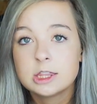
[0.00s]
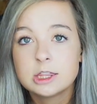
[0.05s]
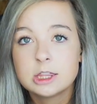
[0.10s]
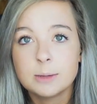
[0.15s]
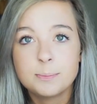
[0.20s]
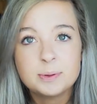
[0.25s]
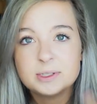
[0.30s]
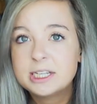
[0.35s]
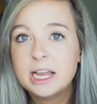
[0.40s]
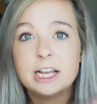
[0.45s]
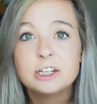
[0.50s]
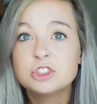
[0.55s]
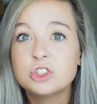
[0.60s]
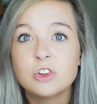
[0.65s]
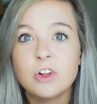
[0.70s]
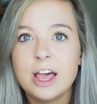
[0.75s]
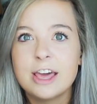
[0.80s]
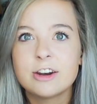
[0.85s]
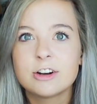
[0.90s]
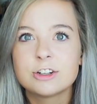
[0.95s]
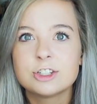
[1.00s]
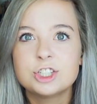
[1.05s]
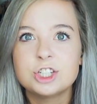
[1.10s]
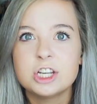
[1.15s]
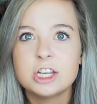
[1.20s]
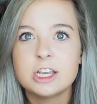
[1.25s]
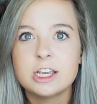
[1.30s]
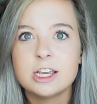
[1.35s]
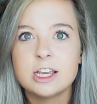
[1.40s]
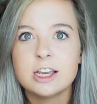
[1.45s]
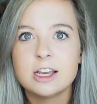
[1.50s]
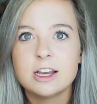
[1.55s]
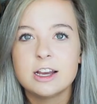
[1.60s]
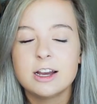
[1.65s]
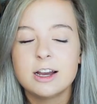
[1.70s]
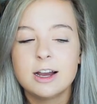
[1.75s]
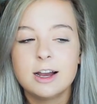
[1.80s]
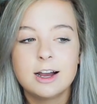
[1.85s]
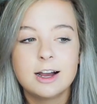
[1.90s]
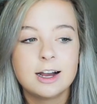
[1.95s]
the potential energy,
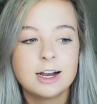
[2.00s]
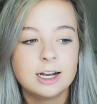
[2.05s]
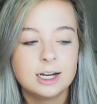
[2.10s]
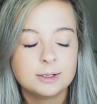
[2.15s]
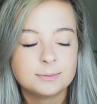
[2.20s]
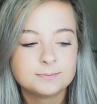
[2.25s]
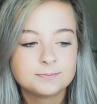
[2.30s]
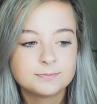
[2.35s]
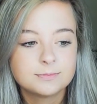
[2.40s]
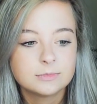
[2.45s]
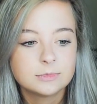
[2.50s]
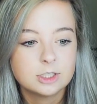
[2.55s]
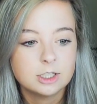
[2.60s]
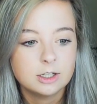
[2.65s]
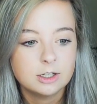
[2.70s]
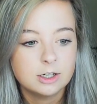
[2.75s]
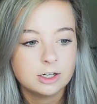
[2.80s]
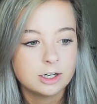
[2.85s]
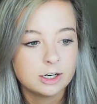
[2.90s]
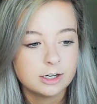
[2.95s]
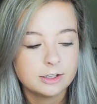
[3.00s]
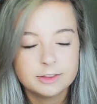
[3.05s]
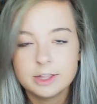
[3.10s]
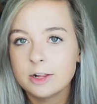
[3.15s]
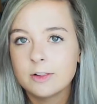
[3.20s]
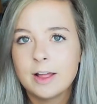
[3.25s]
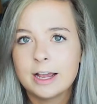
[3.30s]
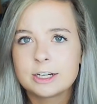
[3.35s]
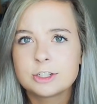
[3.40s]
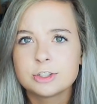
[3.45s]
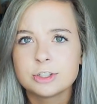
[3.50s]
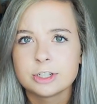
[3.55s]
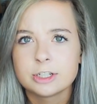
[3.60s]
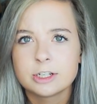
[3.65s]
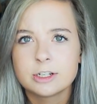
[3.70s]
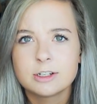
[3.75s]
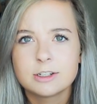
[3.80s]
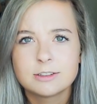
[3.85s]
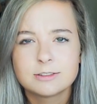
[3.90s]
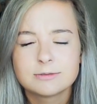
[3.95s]
or the
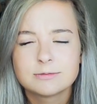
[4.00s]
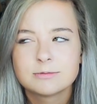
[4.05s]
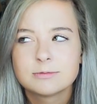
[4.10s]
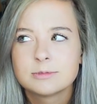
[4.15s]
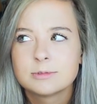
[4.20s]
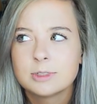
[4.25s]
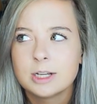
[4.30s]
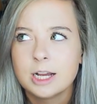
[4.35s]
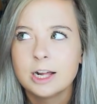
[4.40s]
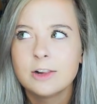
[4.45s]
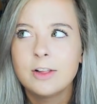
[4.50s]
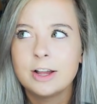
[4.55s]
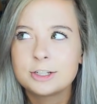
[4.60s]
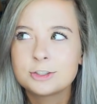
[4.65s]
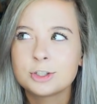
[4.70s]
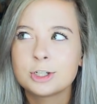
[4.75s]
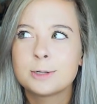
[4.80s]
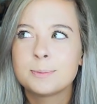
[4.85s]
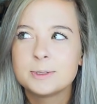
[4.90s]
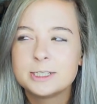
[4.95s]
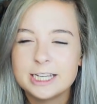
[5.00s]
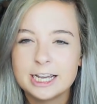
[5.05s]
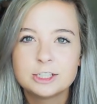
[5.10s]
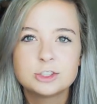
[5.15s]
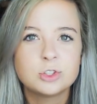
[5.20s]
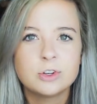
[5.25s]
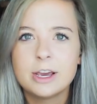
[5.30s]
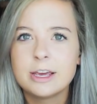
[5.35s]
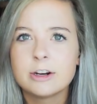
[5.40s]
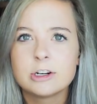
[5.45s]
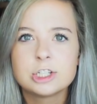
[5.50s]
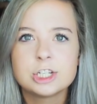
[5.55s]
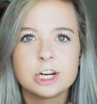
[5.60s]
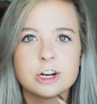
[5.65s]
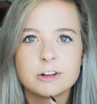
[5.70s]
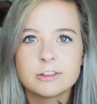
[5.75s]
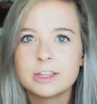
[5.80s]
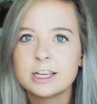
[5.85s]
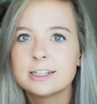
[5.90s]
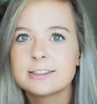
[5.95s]
electric potential
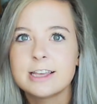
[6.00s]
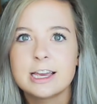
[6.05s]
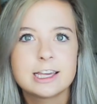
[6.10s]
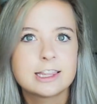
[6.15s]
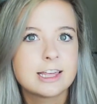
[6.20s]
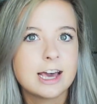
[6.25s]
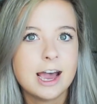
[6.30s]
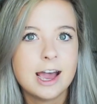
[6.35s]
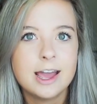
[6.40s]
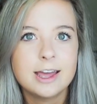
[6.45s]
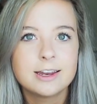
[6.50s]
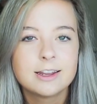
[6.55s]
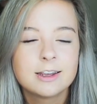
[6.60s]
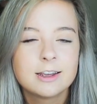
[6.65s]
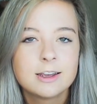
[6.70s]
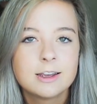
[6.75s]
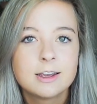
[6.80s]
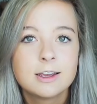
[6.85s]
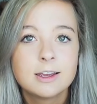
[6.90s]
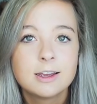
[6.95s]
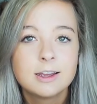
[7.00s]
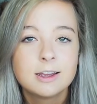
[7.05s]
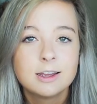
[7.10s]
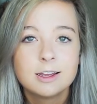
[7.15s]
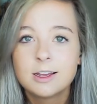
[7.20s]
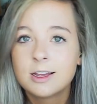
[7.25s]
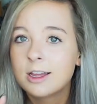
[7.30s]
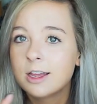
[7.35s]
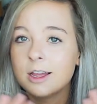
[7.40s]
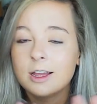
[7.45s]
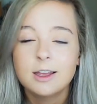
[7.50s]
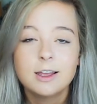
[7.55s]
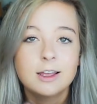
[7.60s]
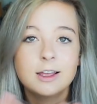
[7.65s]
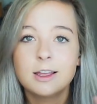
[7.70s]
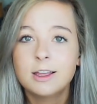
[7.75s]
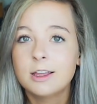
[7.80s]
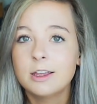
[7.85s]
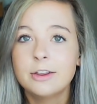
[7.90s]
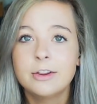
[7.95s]
energy or things like that,
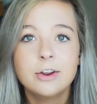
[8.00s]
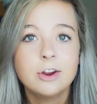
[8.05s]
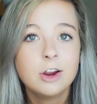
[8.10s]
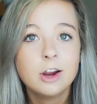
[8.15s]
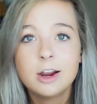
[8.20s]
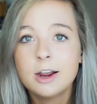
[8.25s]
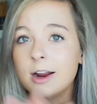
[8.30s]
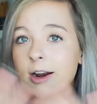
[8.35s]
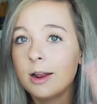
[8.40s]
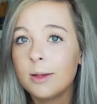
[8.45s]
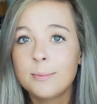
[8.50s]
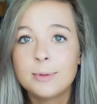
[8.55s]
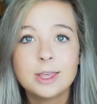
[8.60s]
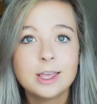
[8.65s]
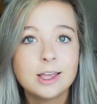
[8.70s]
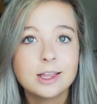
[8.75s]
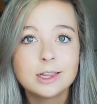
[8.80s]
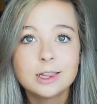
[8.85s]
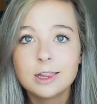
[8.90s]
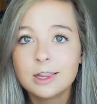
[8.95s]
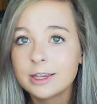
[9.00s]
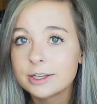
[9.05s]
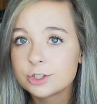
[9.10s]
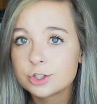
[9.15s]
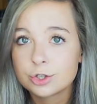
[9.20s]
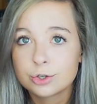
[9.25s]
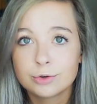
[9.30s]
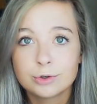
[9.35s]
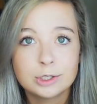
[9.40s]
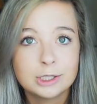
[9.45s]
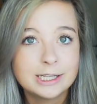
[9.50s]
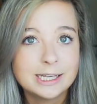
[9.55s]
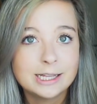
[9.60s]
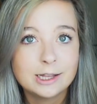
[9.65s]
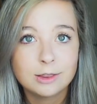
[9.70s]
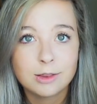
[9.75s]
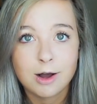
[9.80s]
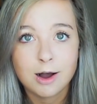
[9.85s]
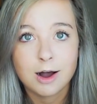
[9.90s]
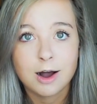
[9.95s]
you're gonna be
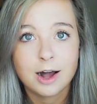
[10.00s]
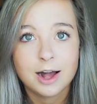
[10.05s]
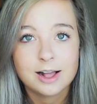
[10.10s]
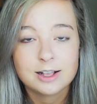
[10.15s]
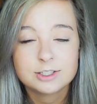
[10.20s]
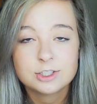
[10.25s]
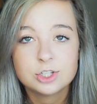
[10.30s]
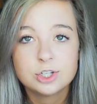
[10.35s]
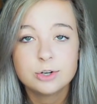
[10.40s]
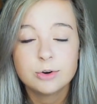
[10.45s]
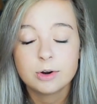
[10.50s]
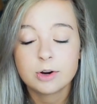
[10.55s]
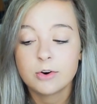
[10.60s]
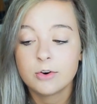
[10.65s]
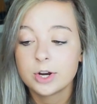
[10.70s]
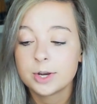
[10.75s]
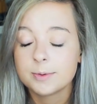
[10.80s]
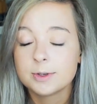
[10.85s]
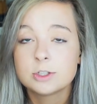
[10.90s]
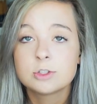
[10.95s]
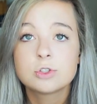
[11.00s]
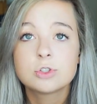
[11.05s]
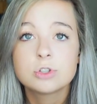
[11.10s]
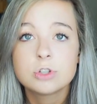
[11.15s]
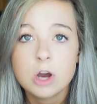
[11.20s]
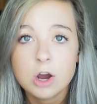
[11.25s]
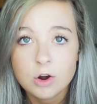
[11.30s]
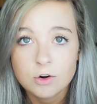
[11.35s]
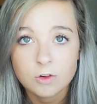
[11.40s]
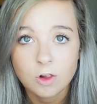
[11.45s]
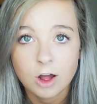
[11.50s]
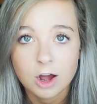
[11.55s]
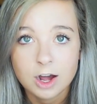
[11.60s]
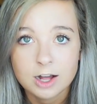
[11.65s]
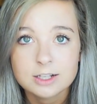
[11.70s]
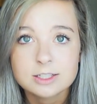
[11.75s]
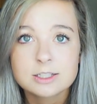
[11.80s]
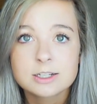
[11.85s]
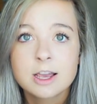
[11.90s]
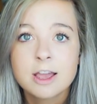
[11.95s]
literally lost. You're going to be so
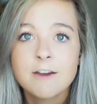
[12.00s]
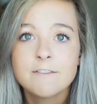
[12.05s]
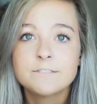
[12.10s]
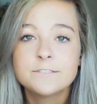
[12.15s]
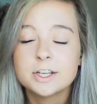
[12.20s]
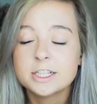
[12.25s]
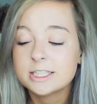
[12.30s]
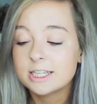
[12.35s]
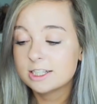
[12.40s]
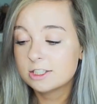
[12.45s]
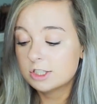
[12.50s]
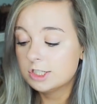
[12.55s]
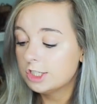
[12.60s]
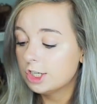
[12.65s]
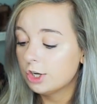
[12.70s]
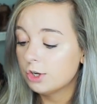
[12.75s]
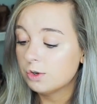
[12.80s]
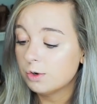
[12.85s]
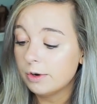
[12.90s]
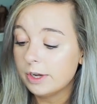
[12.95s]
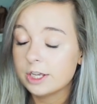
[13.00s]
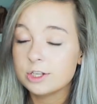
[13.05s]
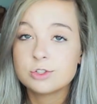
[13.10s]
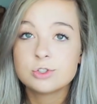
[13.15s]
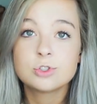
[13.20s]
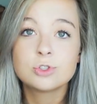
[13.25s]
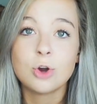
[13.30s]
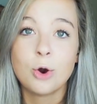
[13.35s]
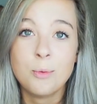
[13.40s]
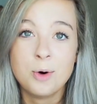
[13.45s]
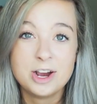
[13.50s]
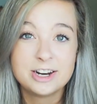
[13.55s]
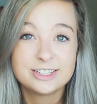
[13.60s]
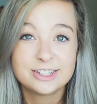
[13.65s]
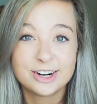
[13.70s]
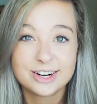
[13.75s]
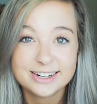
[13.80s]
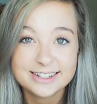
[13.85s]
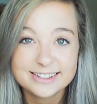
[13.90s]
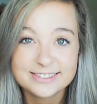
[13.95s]
lost. Physics 2 is so
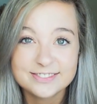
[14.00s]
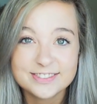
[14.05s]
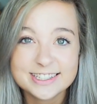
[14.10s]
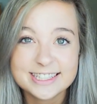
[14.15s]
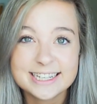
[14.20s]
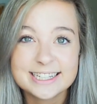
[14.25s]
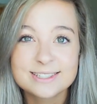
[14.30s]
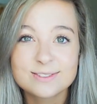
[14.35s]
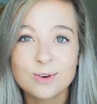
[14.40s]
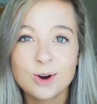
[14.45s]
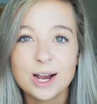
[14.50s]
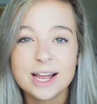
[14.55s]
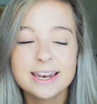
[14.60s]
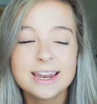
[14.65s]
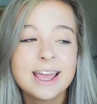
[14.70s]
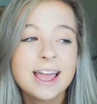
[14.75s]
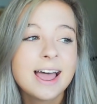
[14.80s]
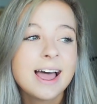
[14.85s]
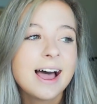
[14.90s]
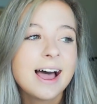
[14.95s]
much harder than Physics 1,